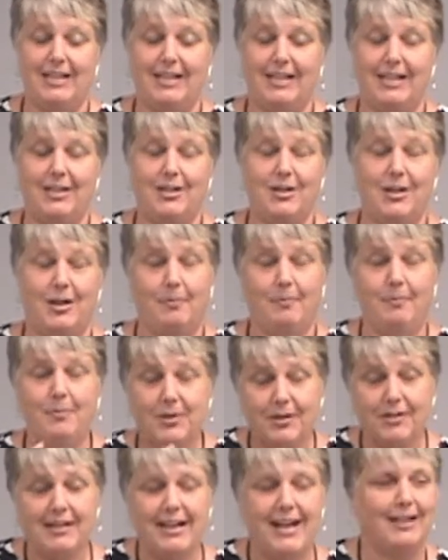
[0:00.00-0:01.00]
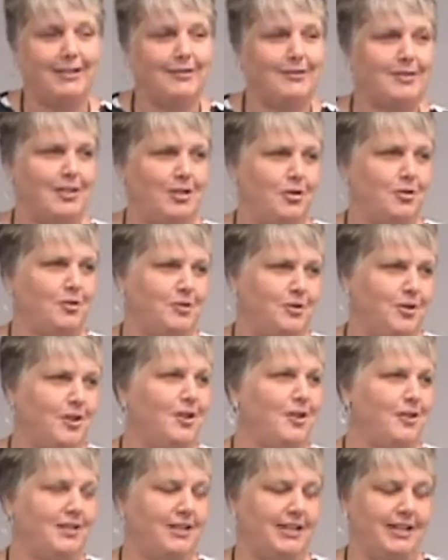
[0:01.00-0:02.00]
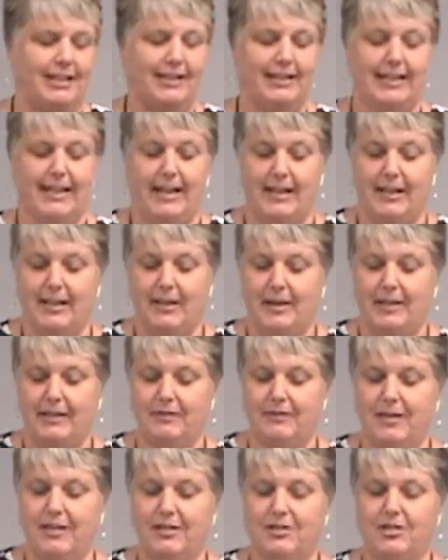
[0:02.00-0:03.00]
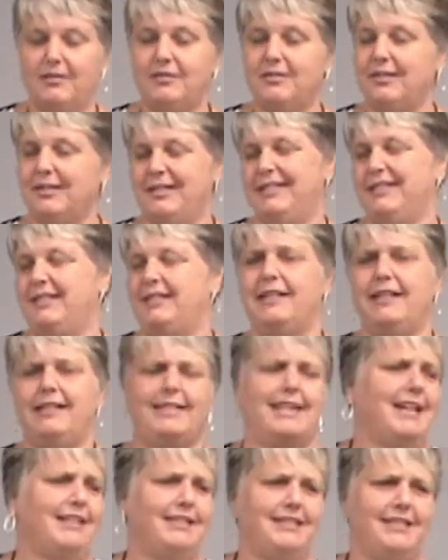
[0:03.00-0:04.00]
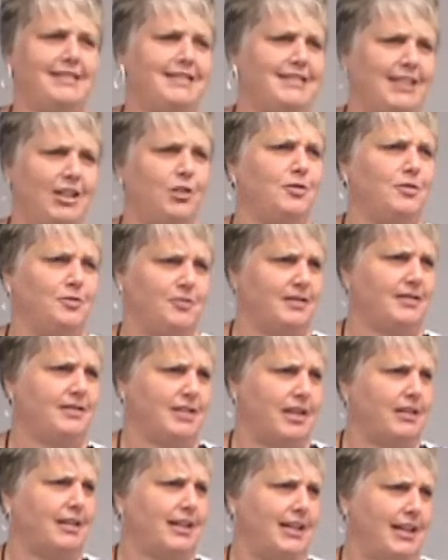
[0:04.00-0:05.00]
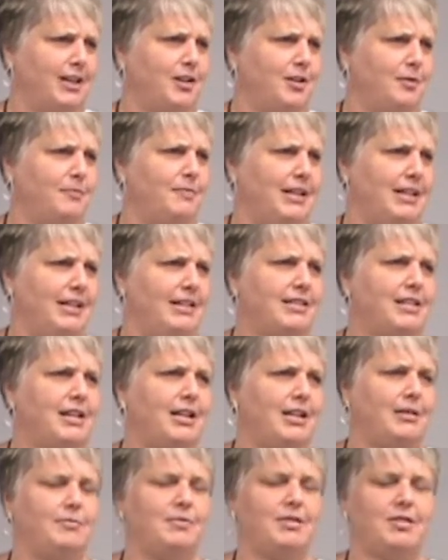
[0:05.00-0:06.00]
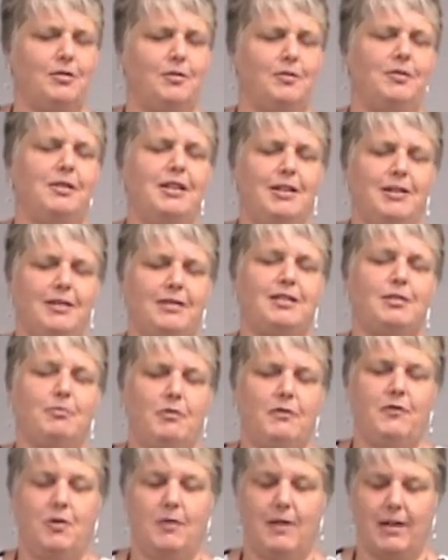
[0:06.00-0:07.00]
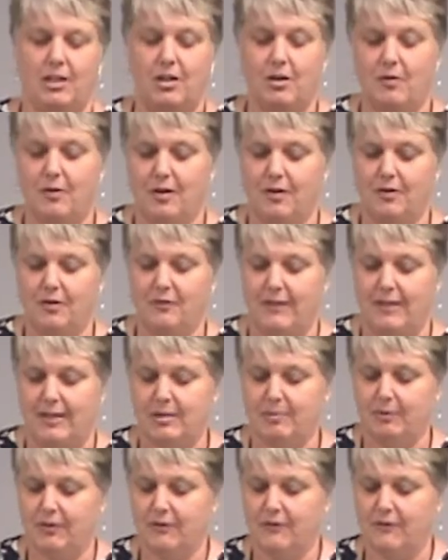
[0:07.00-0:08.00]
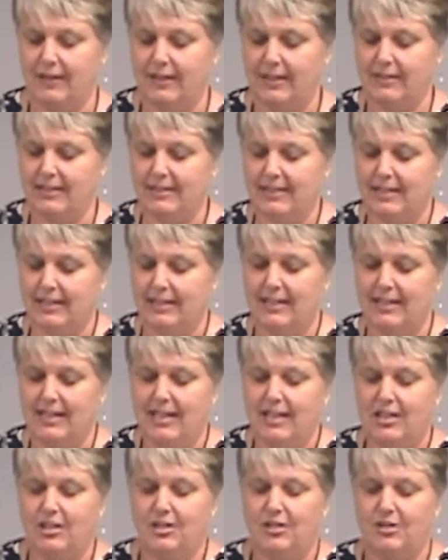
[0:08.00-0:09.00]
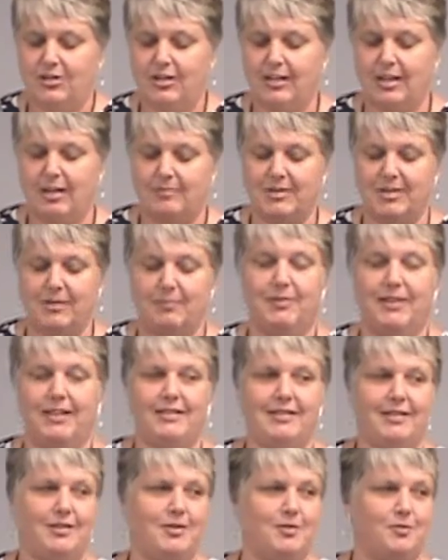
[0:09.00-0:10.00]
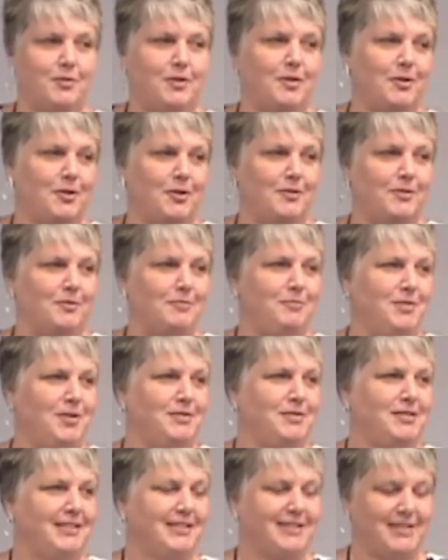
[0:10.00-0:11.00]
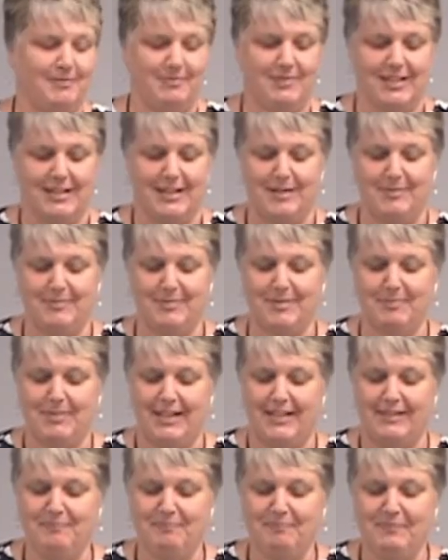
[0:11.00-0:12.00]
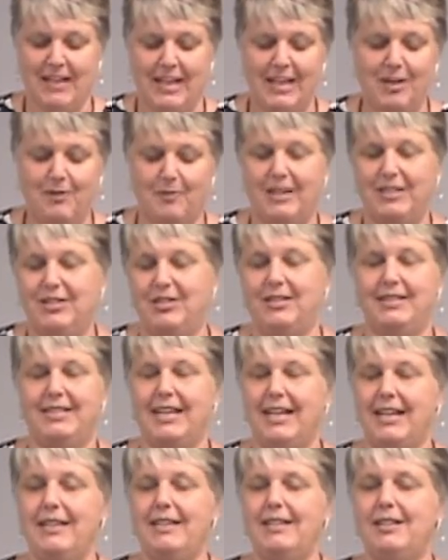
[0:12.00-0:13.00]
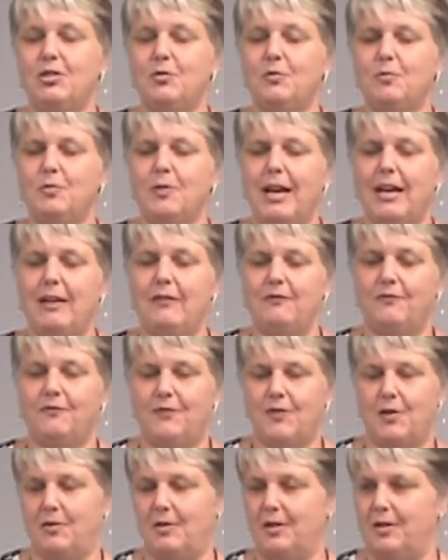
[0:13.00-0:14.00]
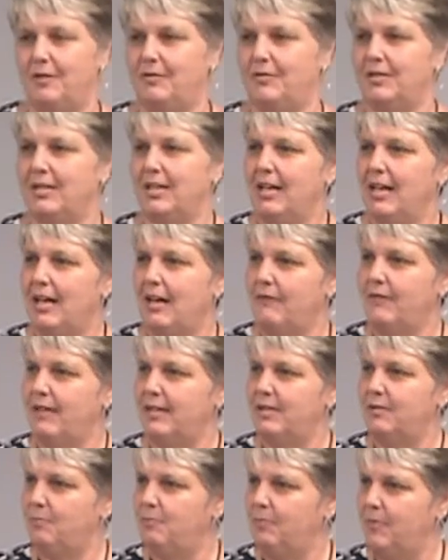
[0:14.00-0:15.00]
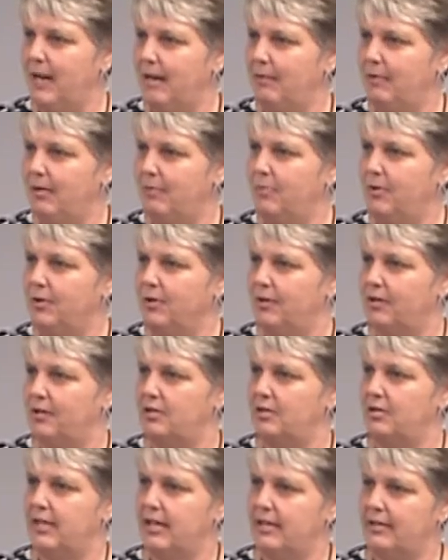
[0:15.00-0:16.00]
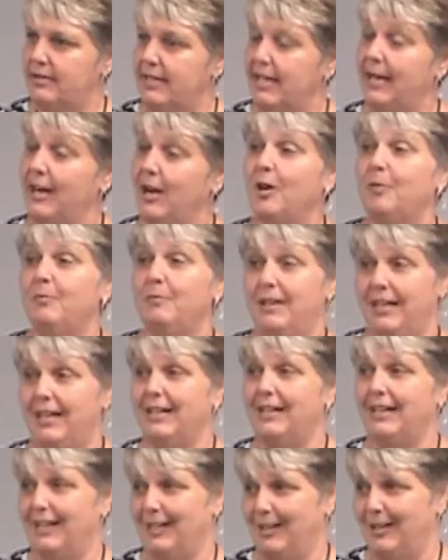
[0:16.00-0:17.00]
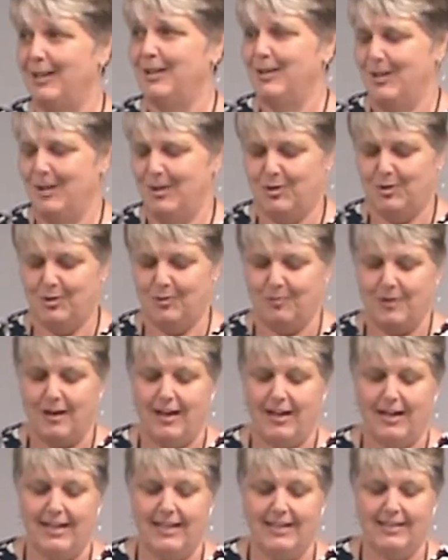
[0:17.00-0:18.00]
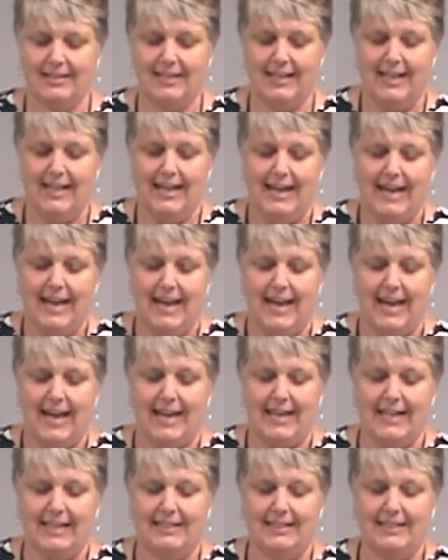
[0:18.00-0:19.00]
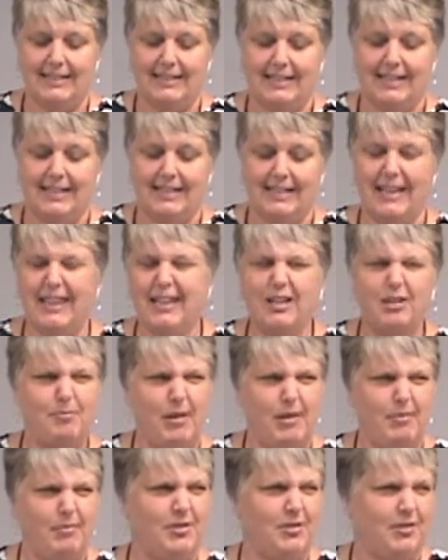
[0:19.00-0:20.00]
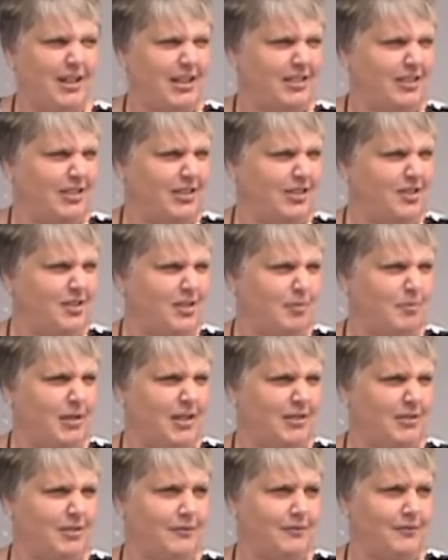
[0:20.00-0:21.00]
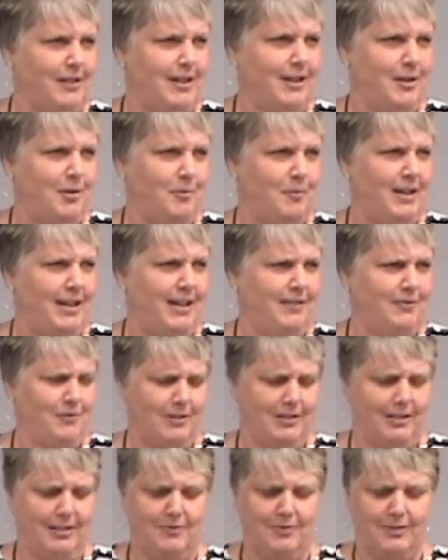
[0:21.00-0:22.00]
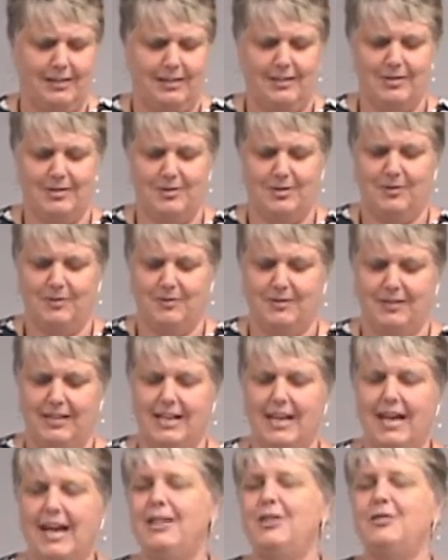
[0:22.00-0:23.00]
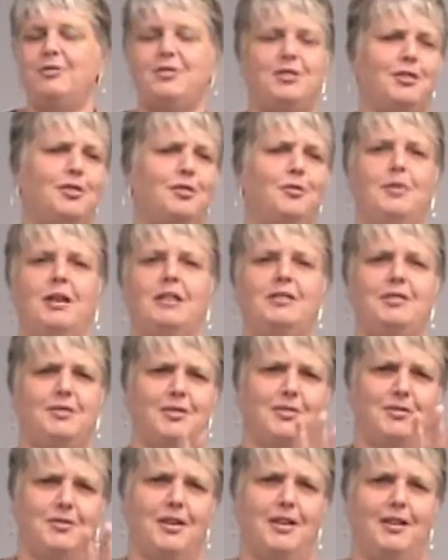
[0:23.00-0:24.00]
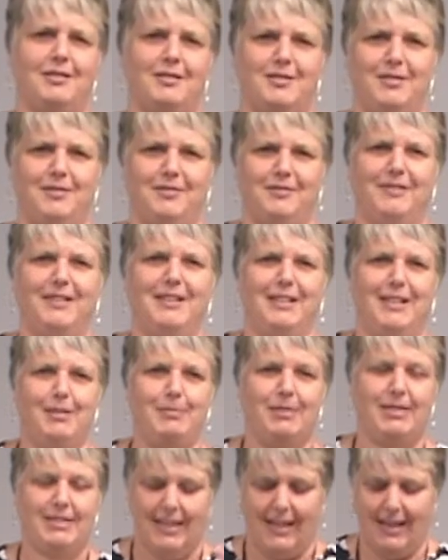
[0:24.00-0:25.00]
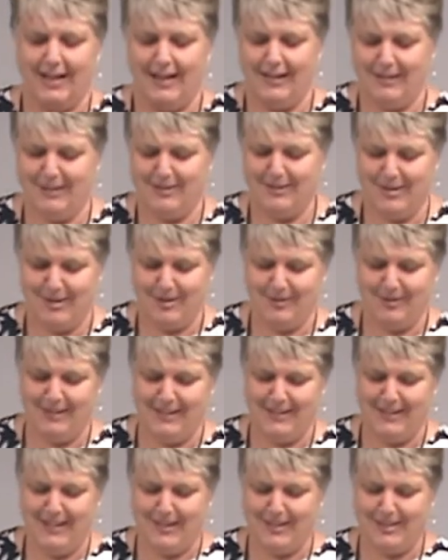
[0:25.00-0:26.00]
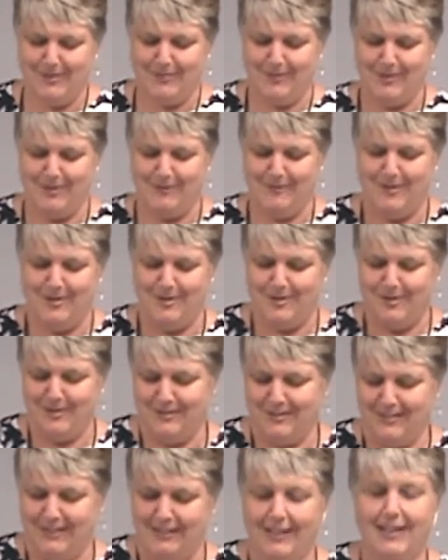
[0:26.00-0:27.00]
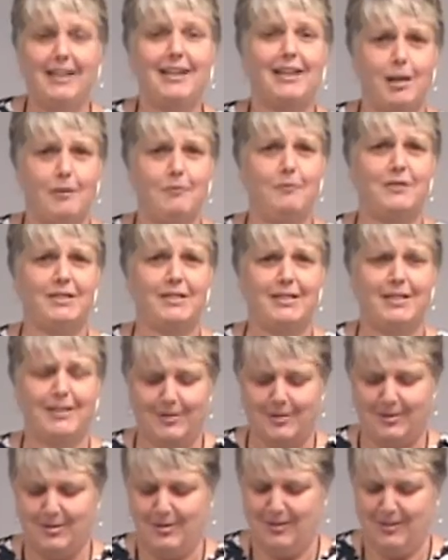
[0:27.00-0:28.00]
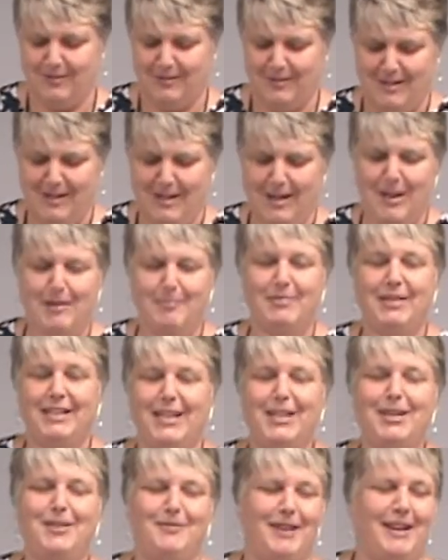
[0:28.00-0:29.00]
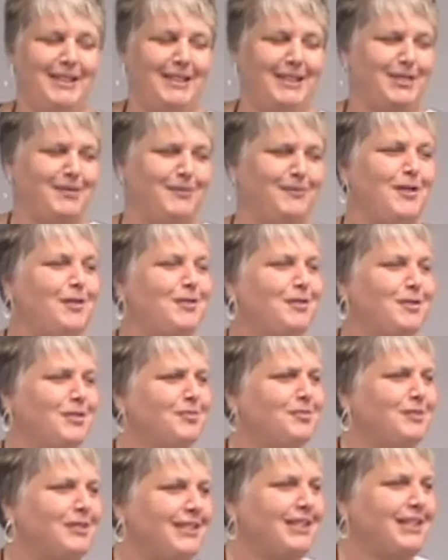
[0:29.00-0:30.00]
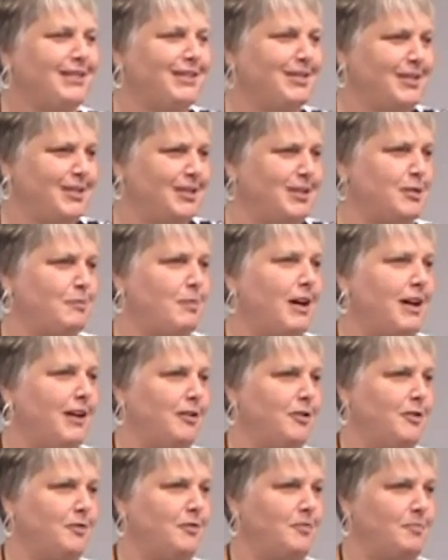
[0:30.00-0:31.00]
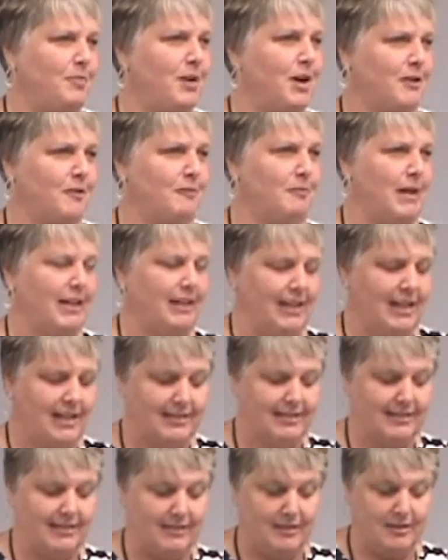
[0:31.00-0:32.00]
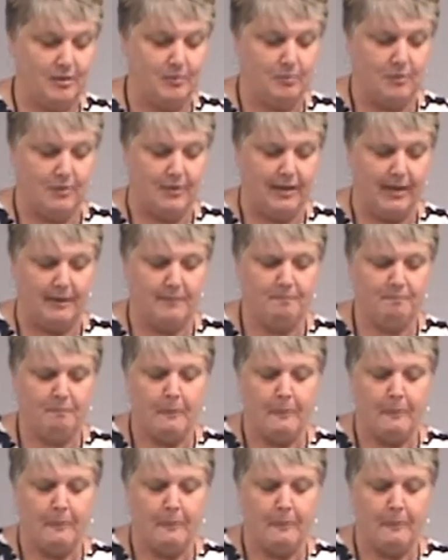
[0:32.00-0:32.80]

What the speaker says: in a birdhouse in her yard in Atlanta. And Cheryl's a talented singer who's sung here many times, so some of you I know are her Facebook friends, and she comes to bless us with her music sometimes. But anyway, she's taken these great photos of these baby birds as they are beginning to rise. And I think the babies are actually just about to fly away really, really soon. And I know Cheryl watches our talks, so let me say hi to Cheryl and thanks for the photos, and come visit us soon. But anyway, these photos really inspired part of my lesson this morning.